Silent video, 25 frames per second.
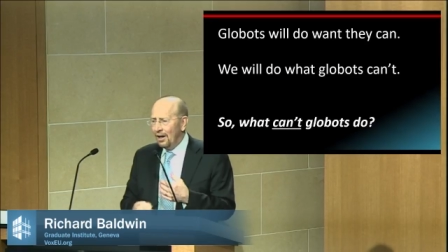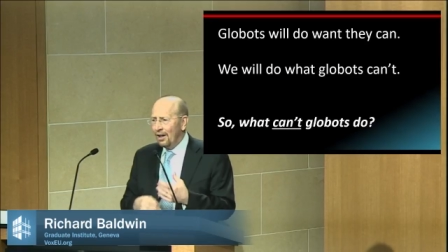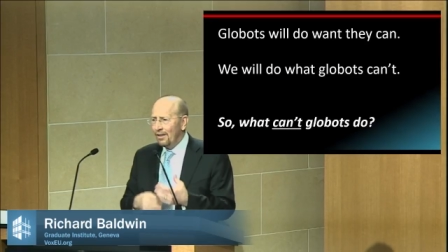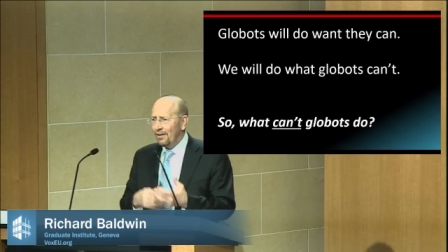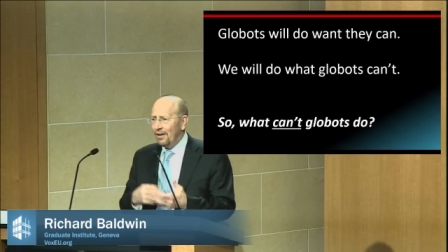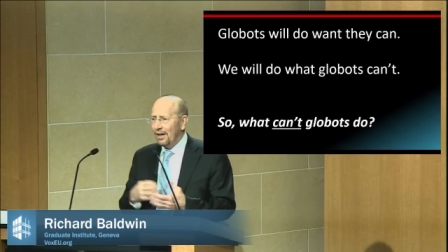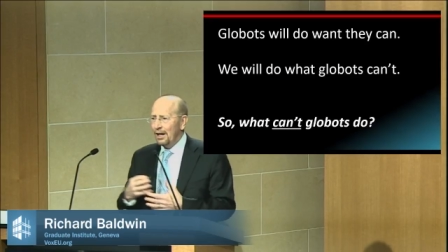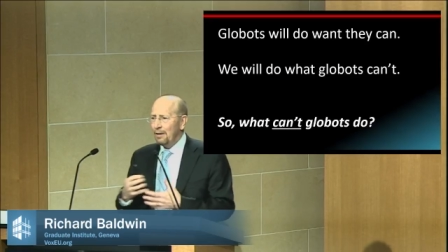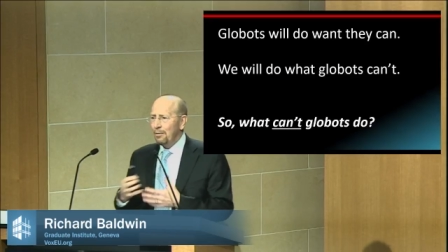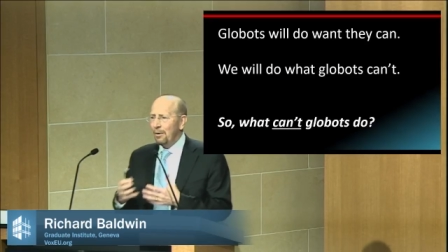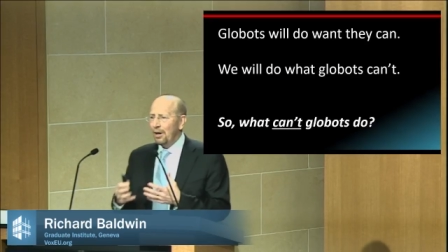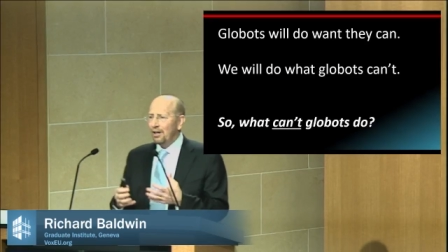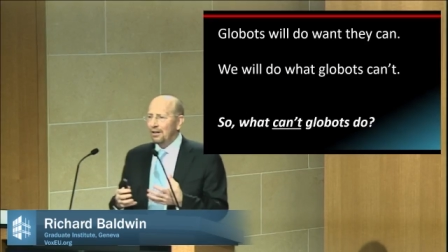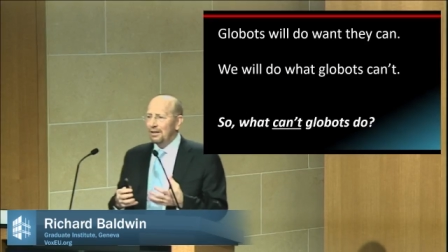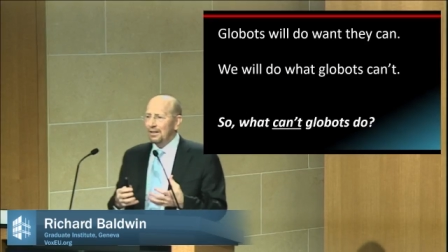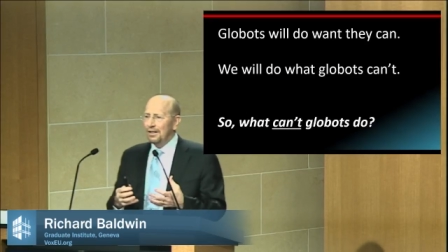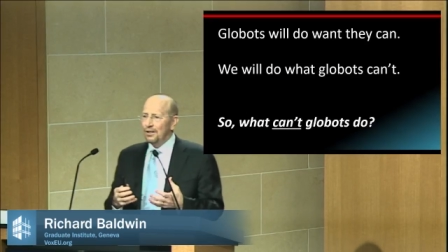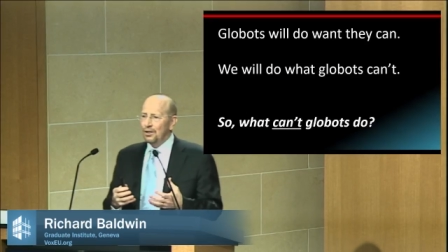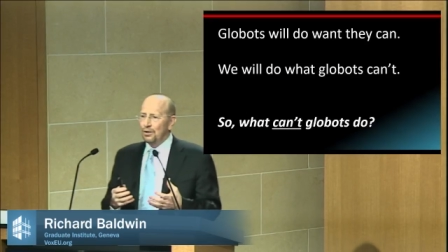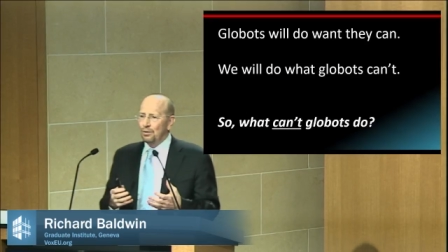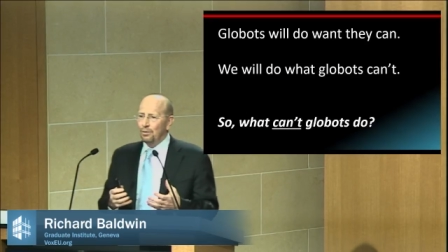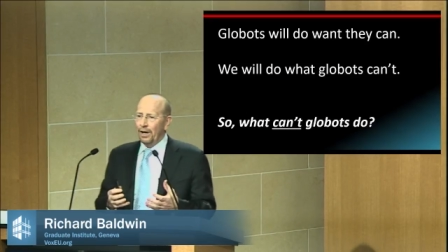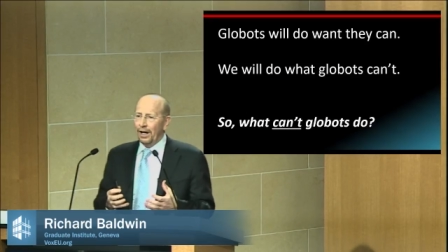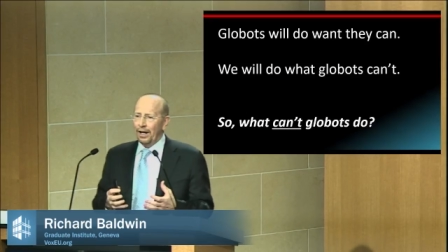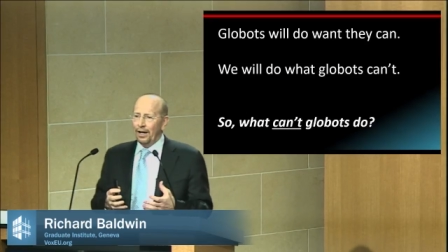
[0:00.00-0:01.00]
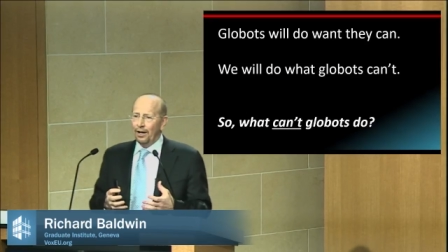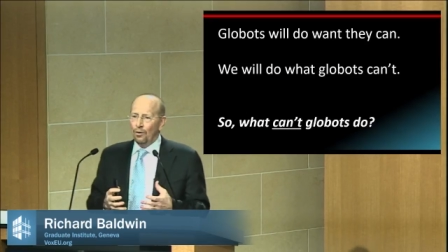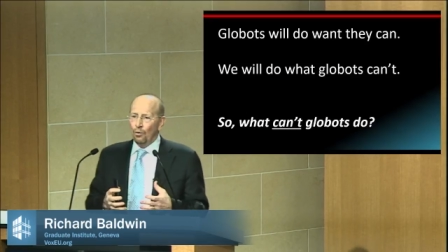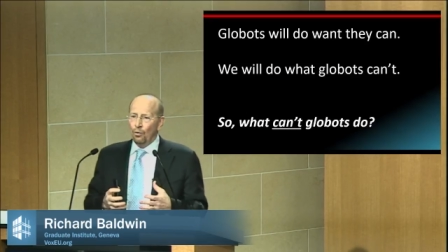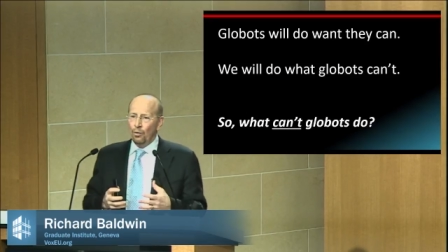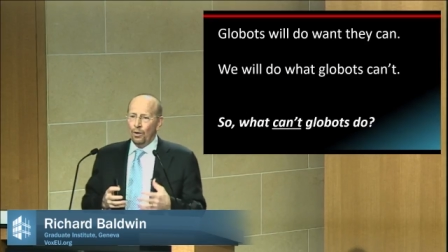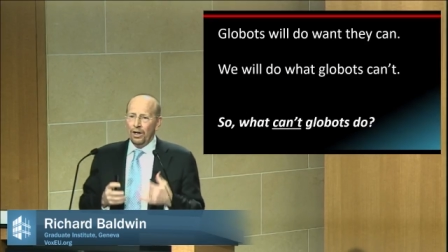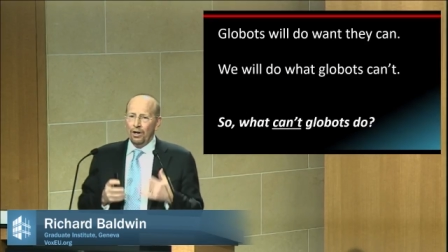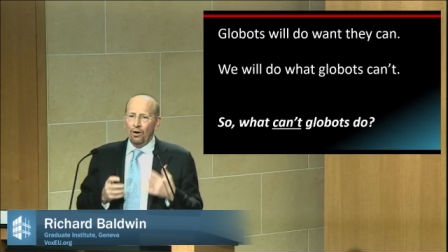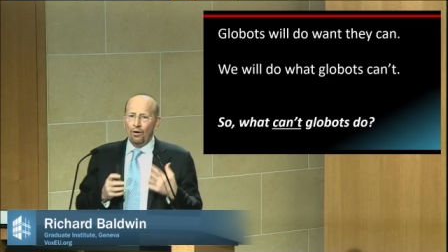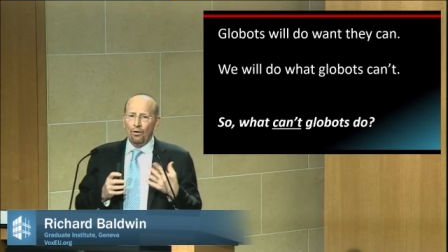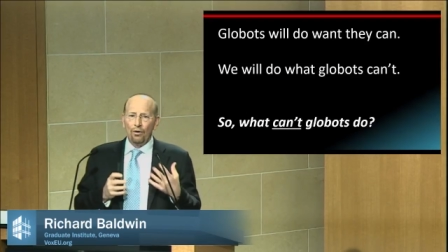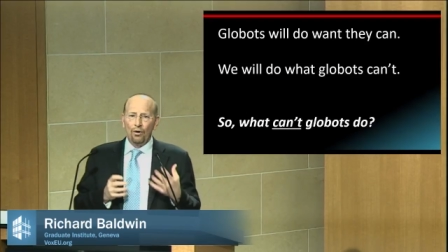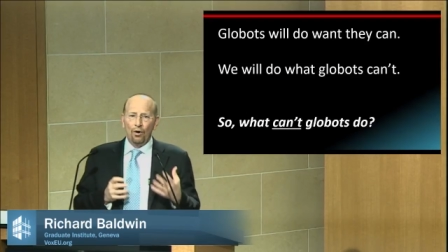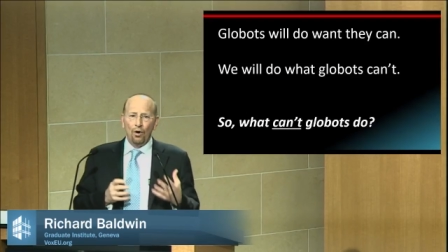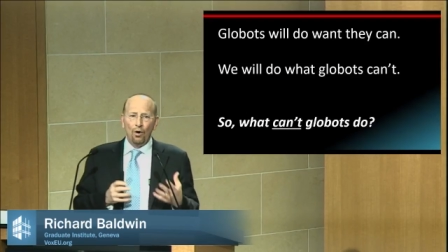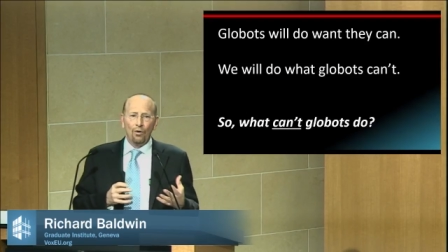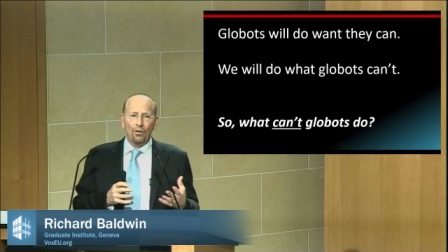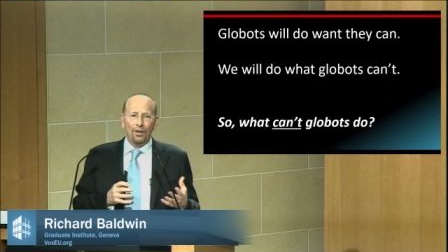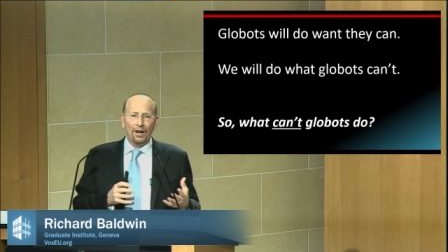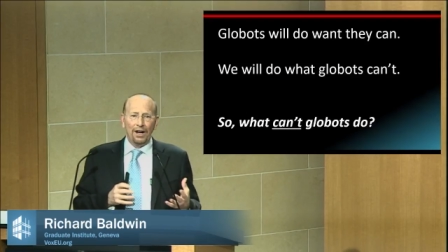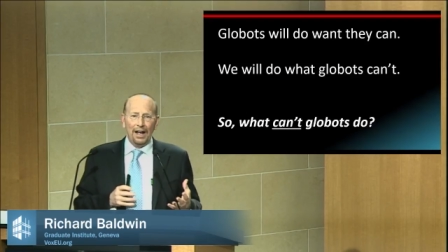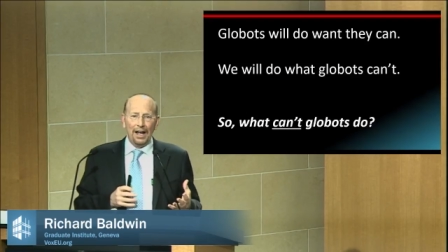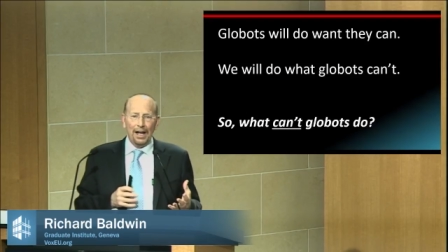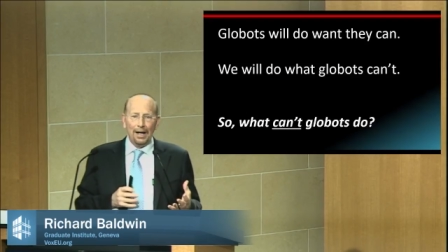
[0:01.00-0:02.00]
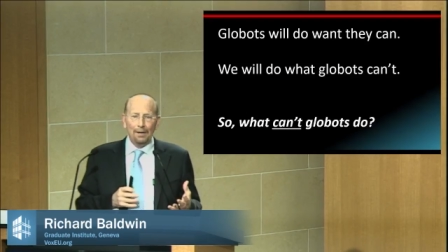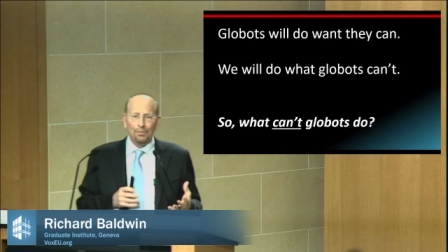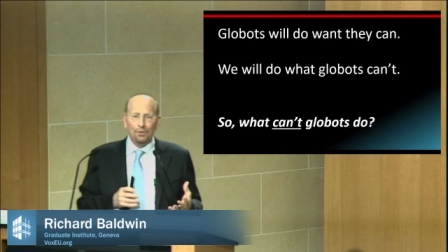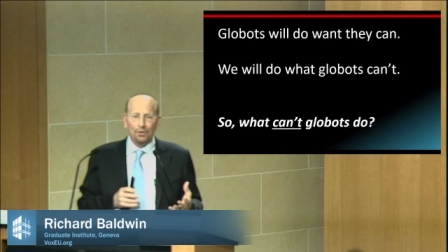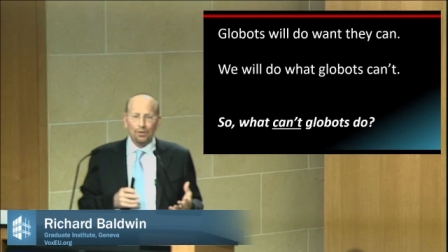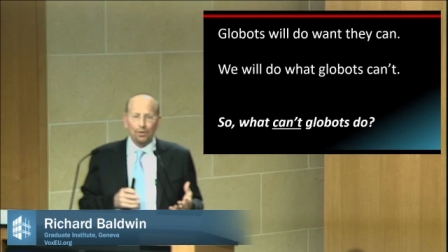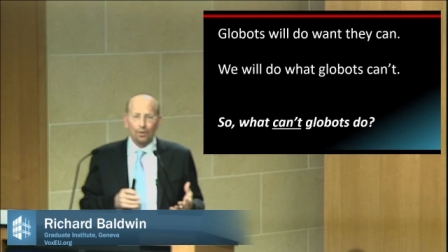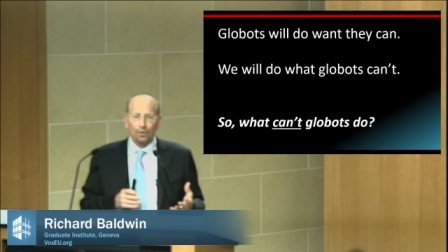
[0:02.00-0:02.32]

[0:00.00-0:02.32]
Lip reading: Think about it this way. We don't know the names